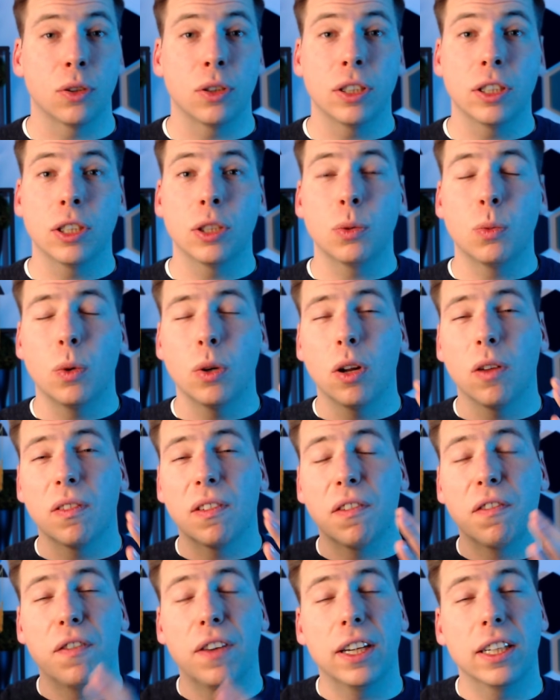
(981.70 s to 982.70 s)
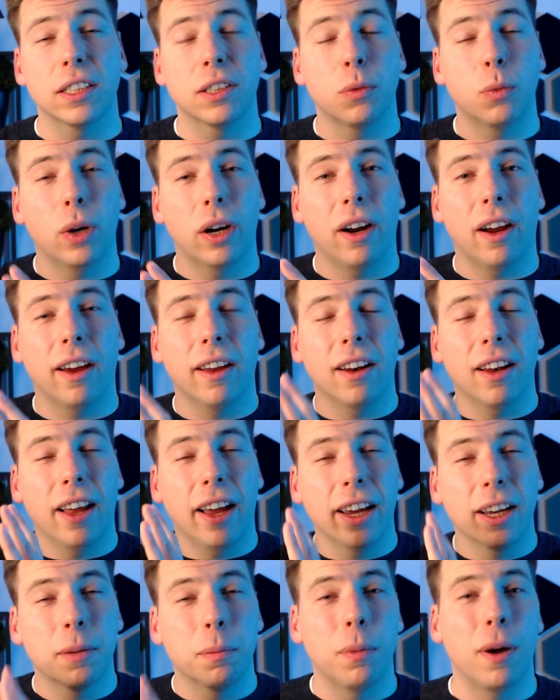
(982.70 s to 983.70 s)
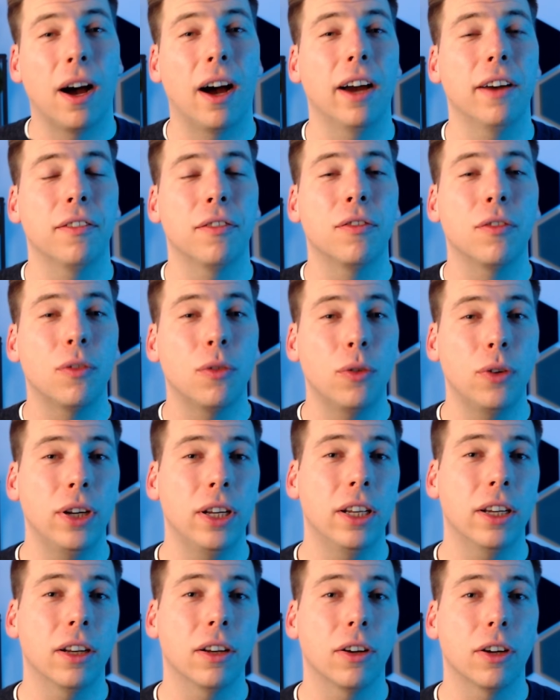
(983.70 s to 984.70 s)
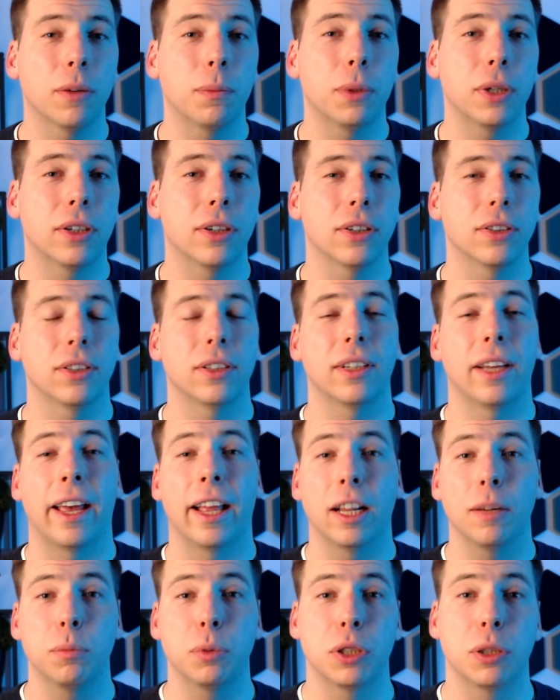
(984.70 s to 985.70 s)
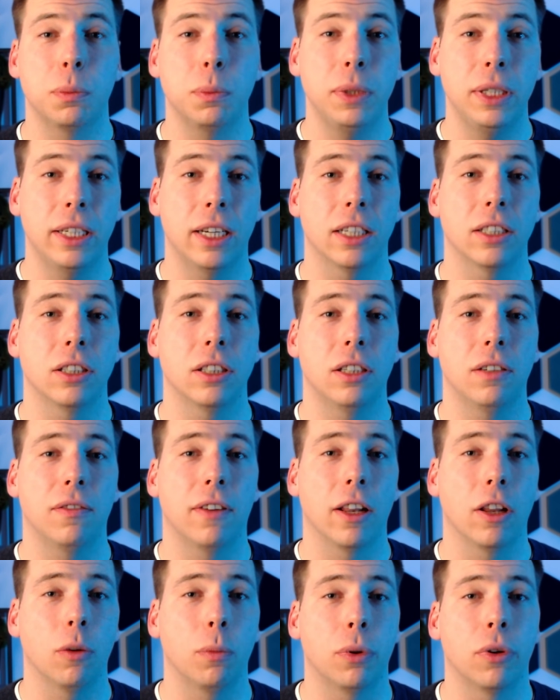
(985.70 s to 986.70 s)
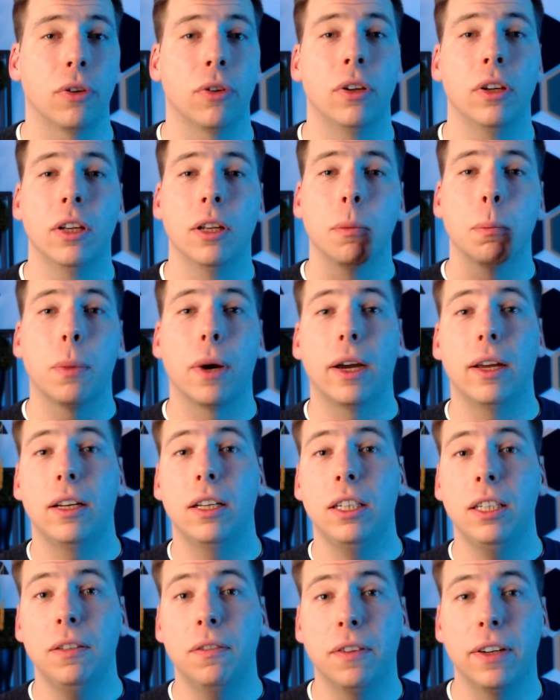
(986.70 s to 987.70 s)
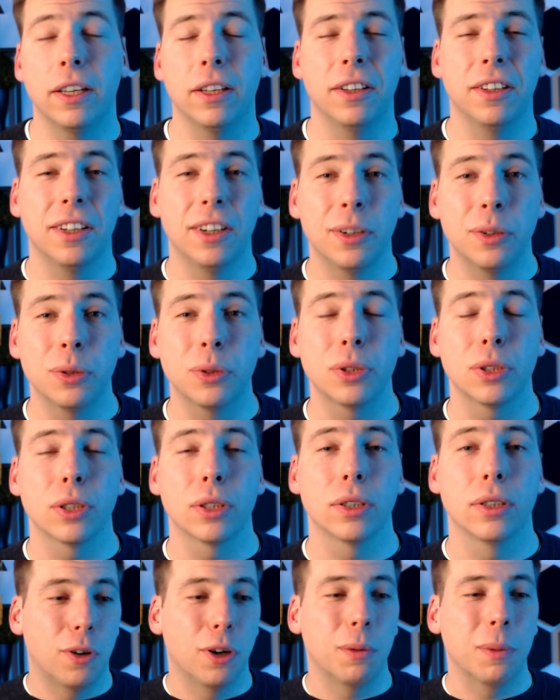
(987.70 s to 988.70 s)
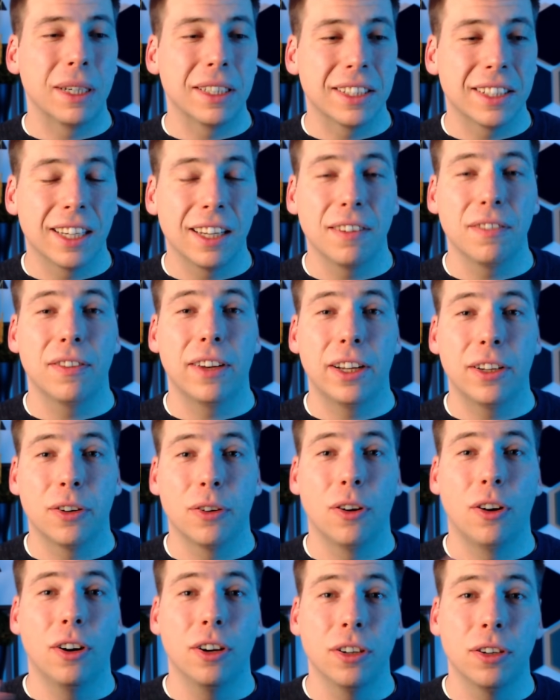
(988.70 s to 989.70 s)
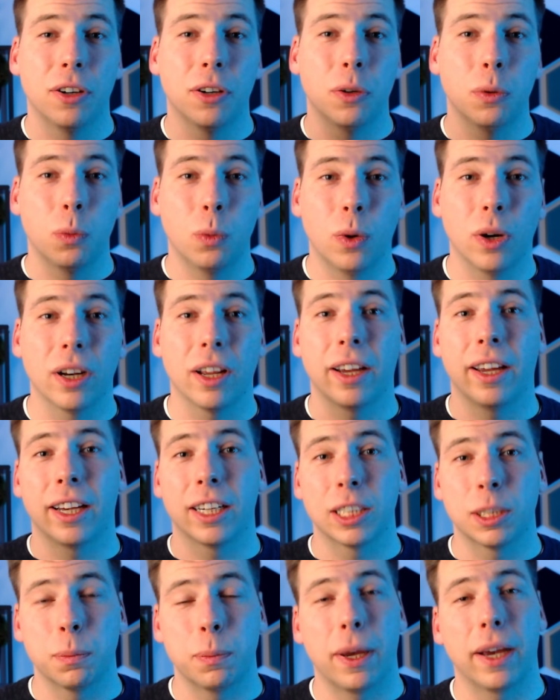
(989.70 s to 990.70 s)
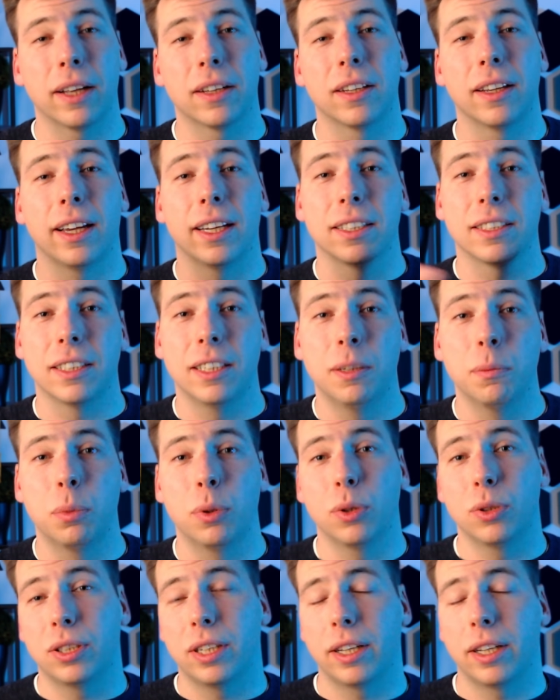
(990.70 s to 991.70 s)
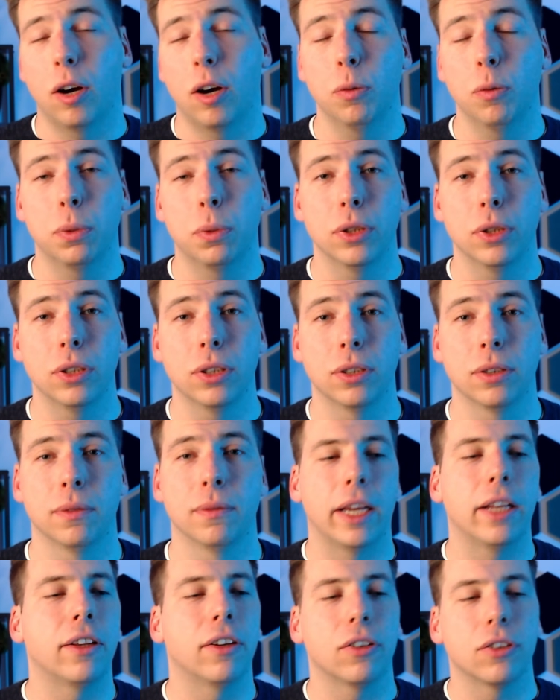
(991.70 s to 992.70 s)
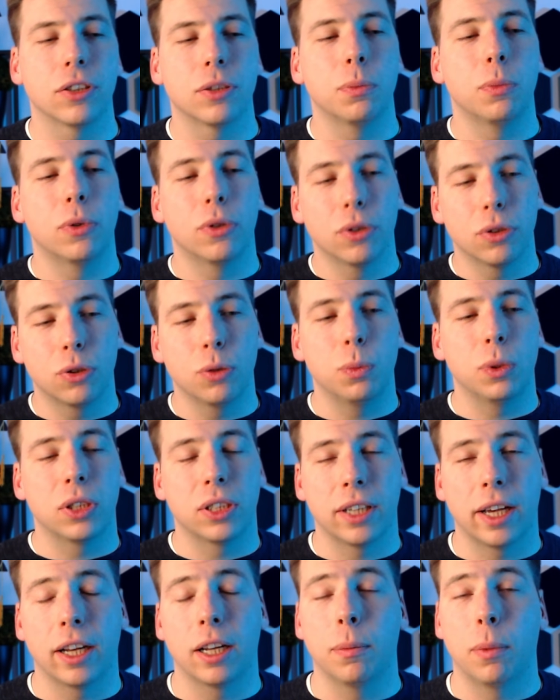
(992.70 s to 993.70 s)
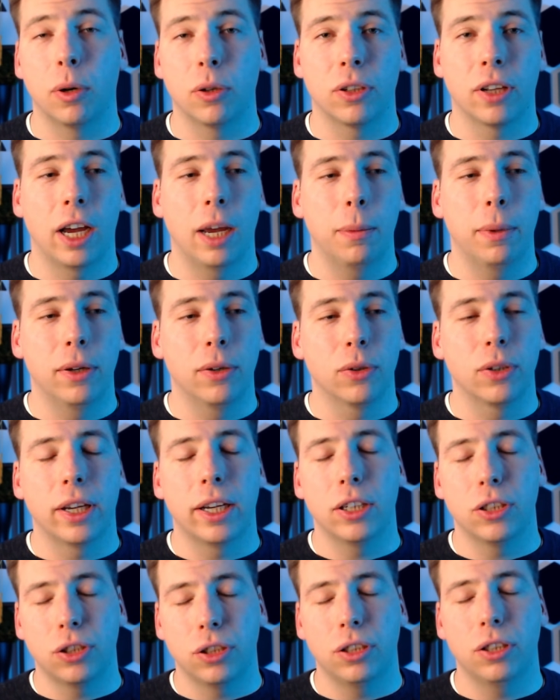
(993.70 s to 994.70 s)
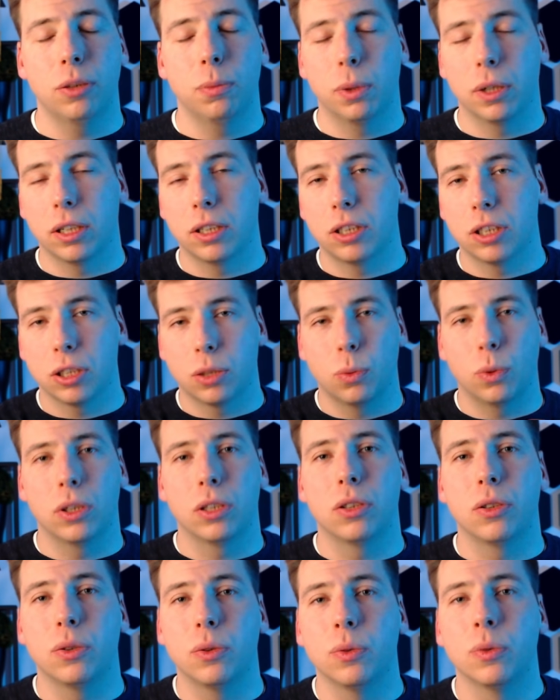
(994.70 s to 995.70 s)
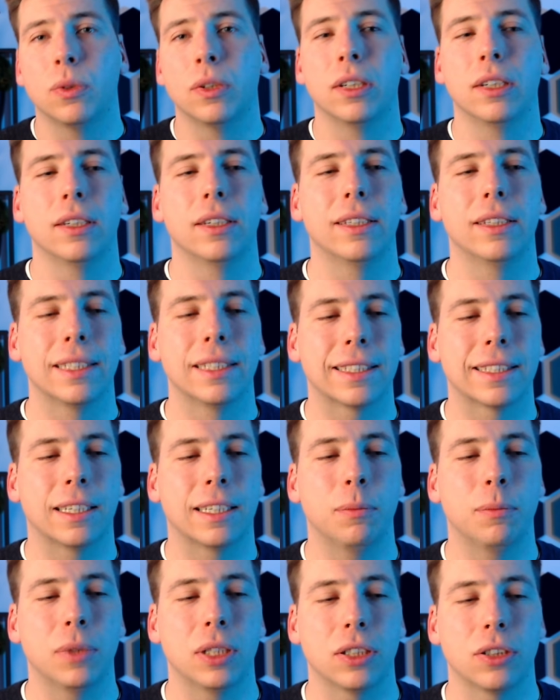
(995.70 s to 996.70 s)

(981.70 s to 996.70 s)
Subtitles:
this is one of the things where I like Python really a lot because it helps me as a developer by leaving notes for myself later on what I expect as inputs and outputs. And there's more to be said about type annotation here, but I just wanted to skim the